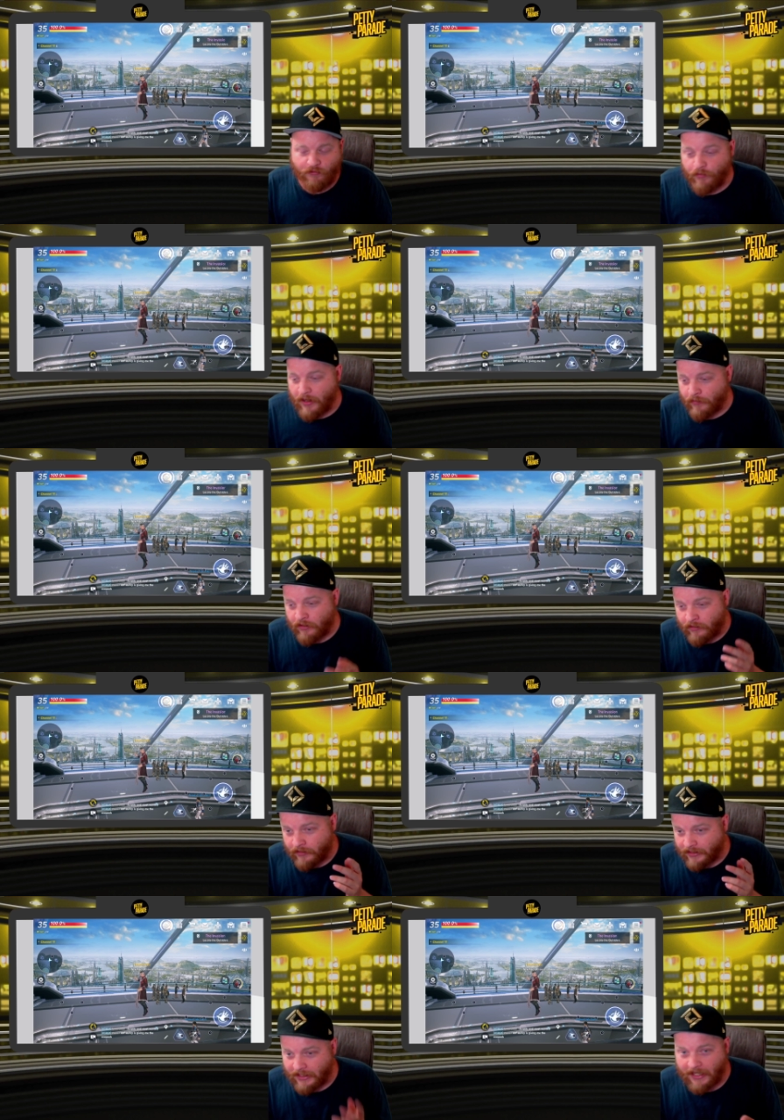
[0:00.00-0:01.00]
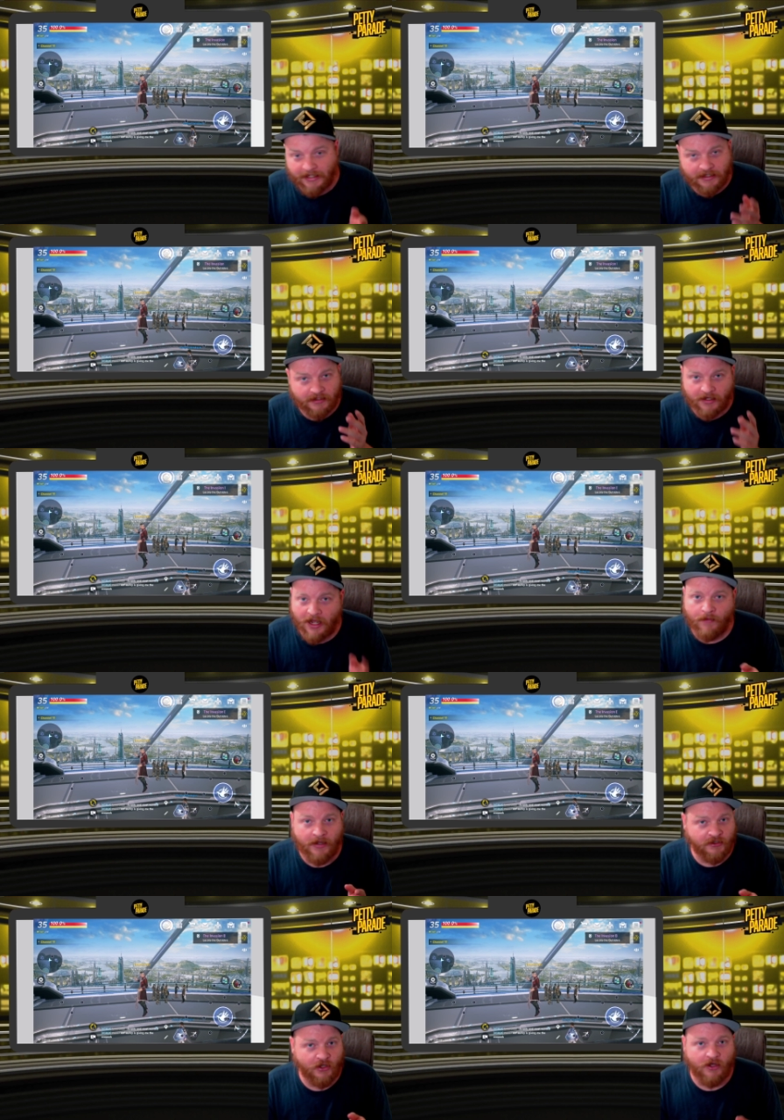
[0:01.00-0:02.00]
Remember, likes,
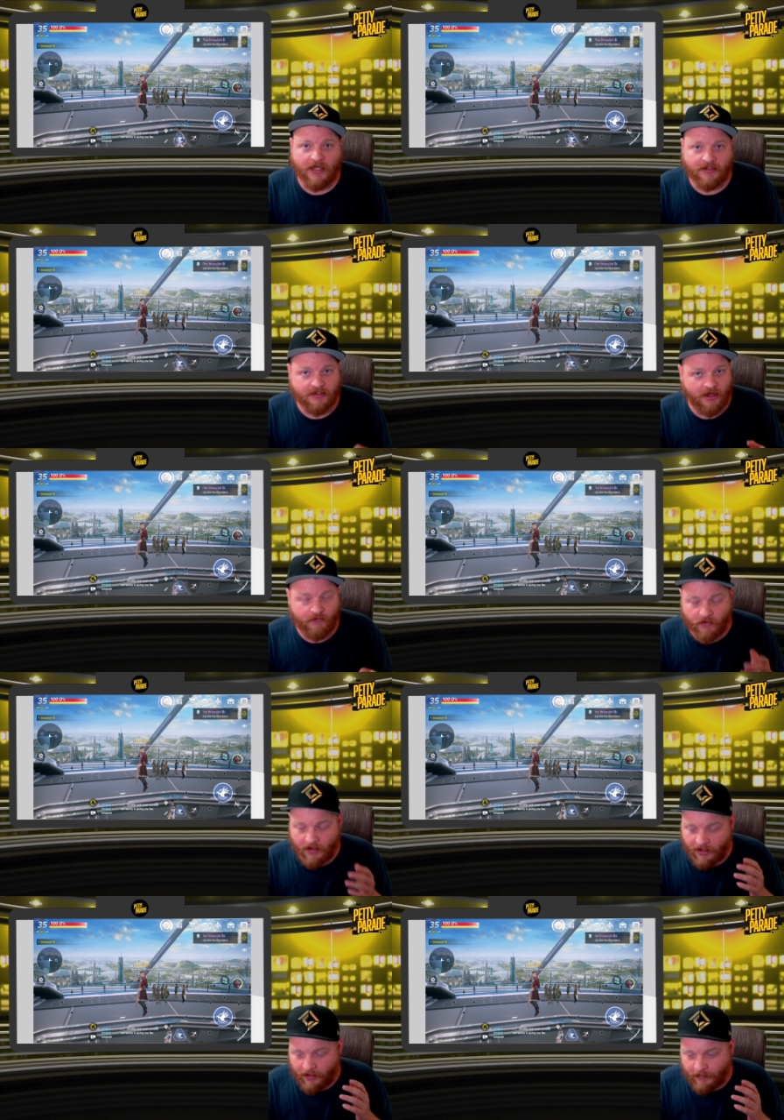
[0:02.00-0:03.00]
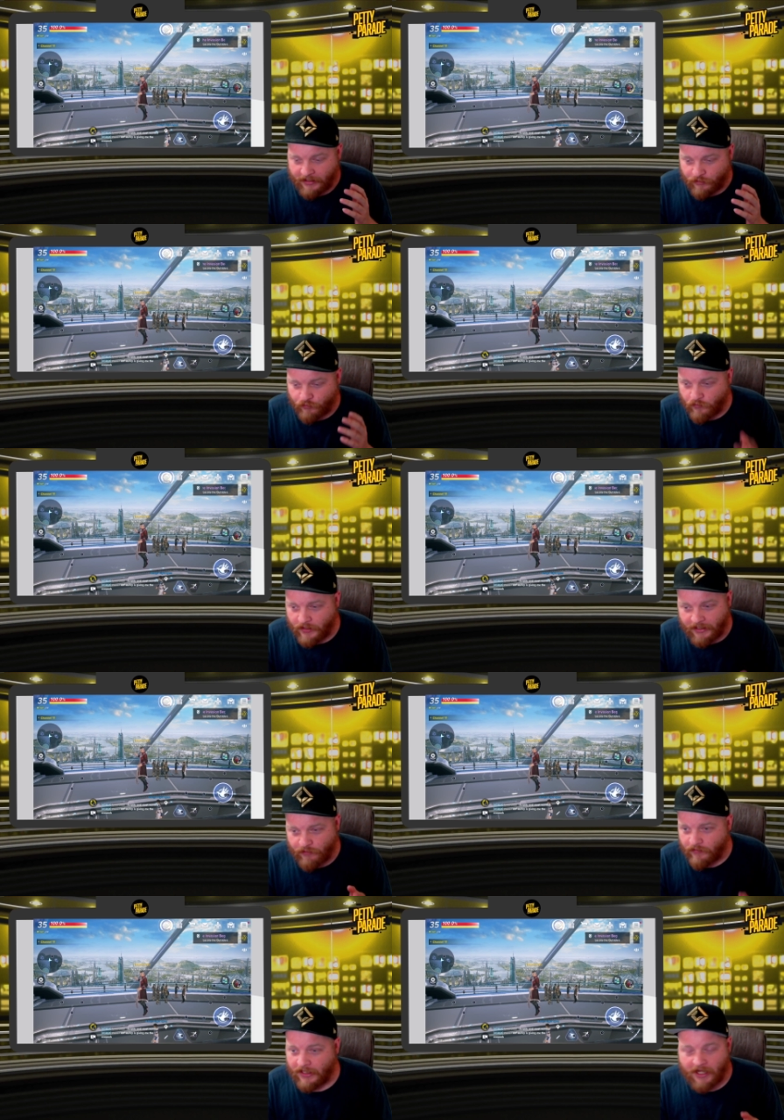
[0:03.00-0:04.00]
comments, all that stuff is really,
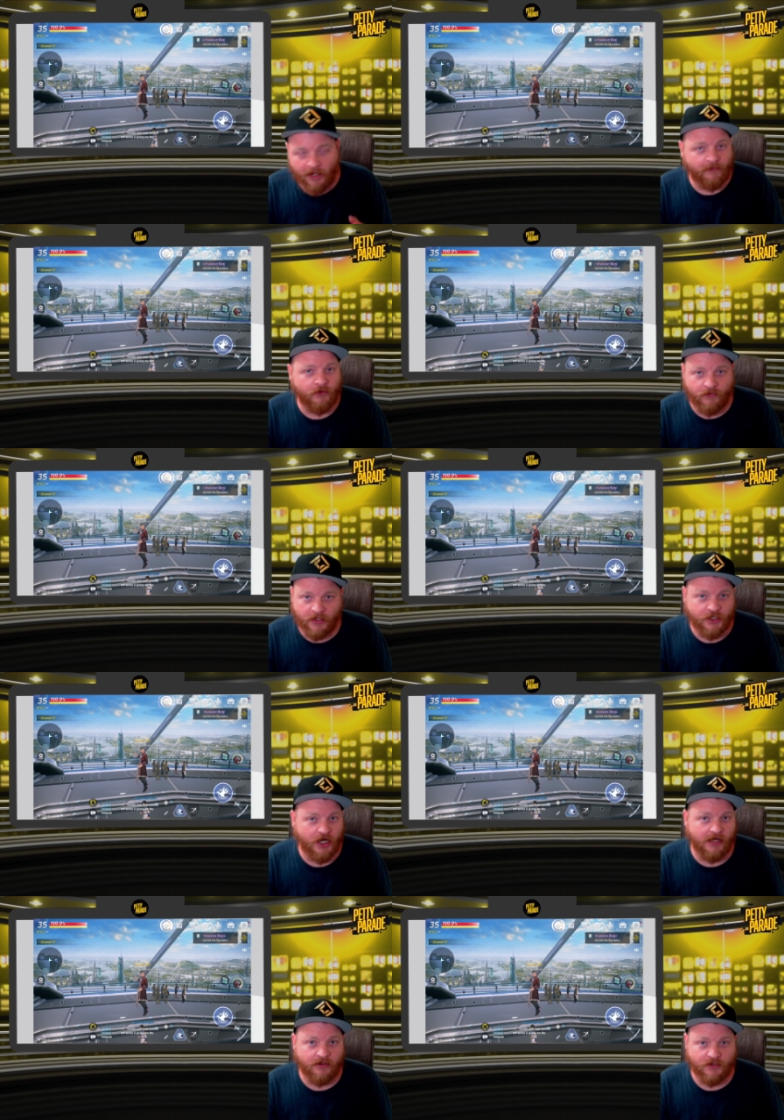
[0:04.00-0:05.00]
really helpful for the channel.